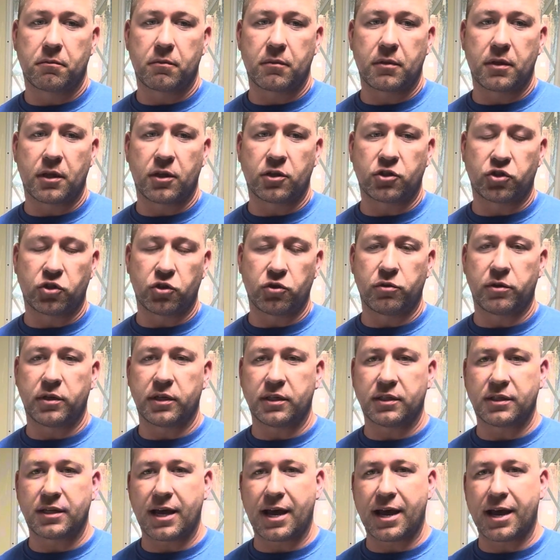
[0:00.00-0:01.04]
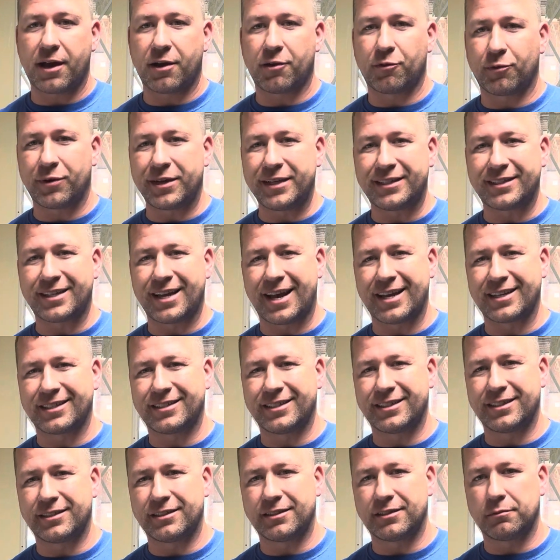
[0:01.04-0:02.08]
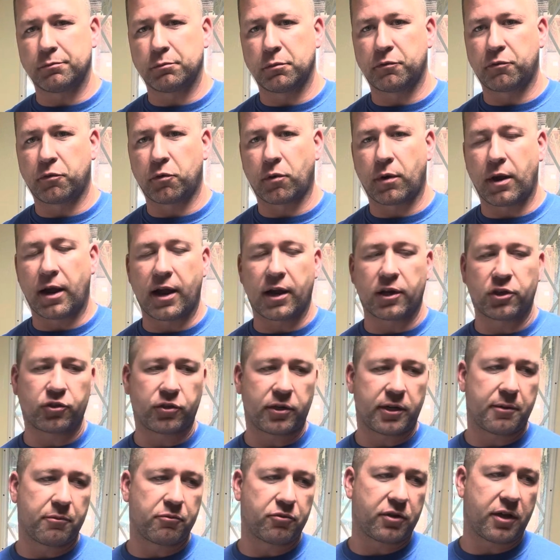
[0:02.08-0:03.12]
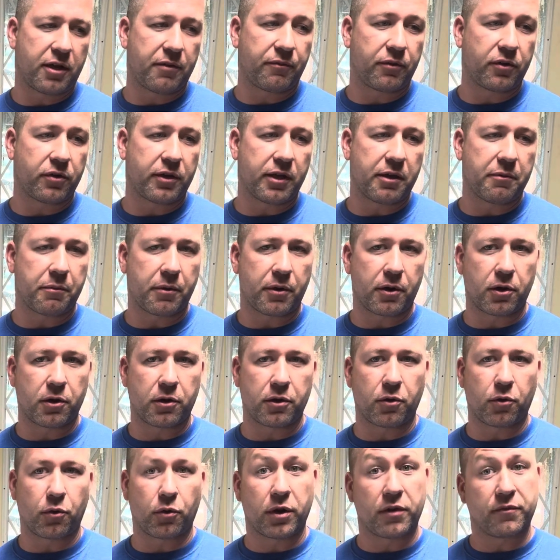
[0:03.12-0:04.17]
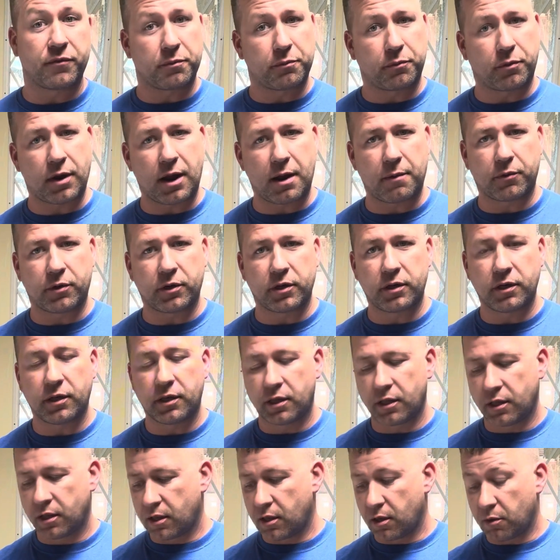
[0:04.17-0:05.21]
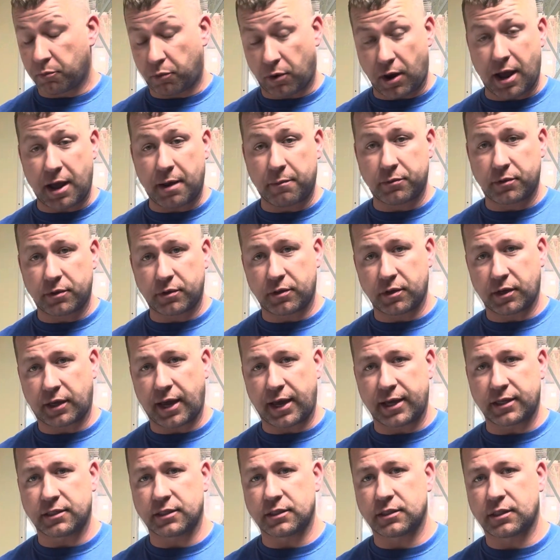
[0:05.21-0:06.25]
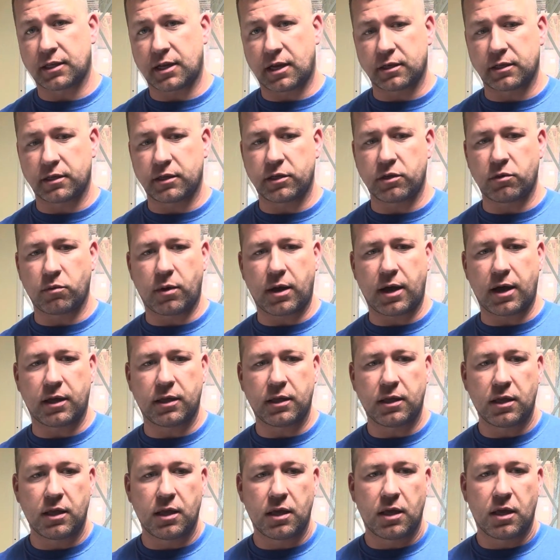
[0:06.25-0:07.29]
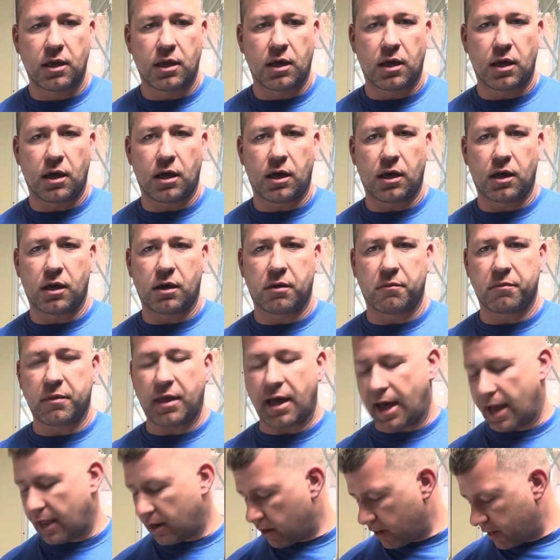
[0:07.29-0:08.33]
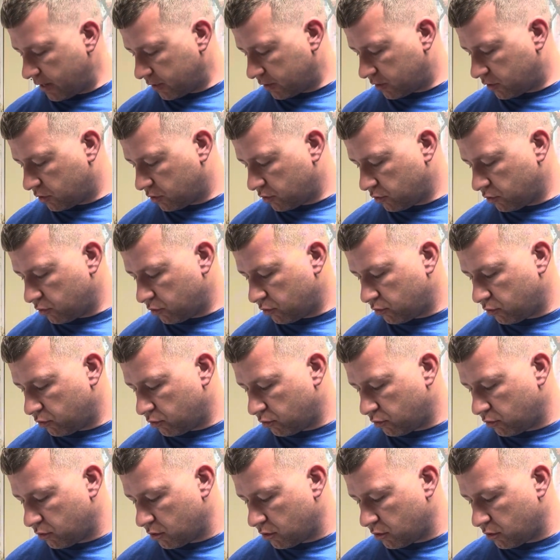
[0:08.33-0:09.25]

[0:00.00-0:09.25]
soon as I resized it before I trimmed, chamfered, deburred, or even primed the cases, and I'll tell you why. I like to